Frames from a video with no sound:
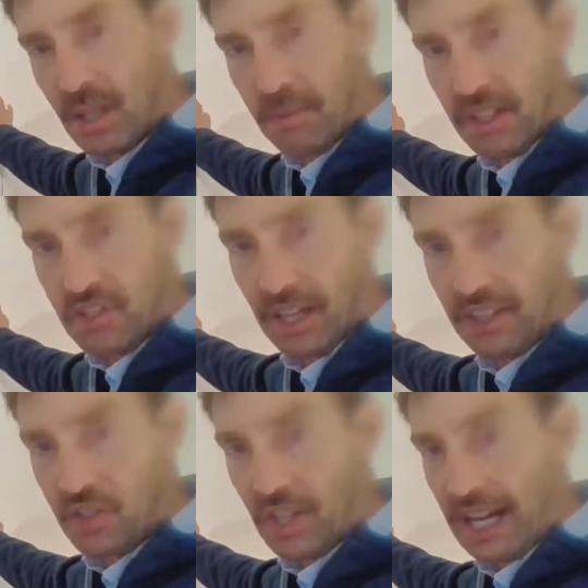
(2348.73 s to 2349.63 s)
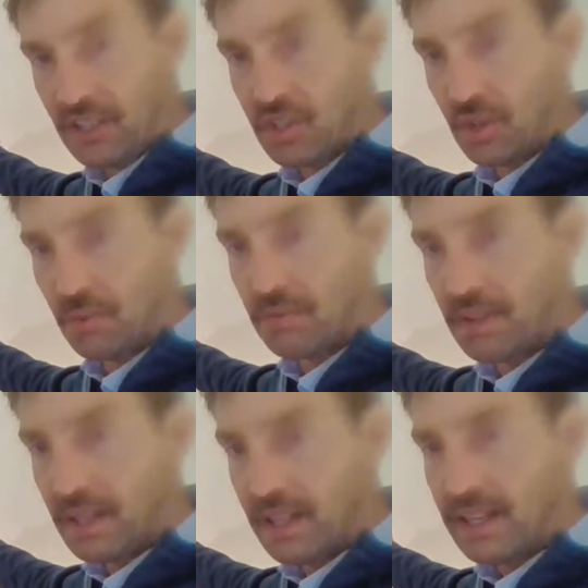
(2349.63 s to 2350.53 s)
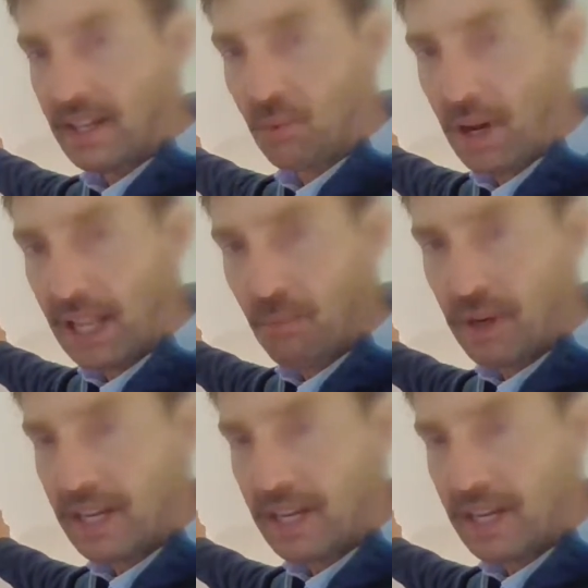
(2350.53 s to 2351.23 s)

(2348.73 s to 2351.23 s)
some of this on the side too. And while I'm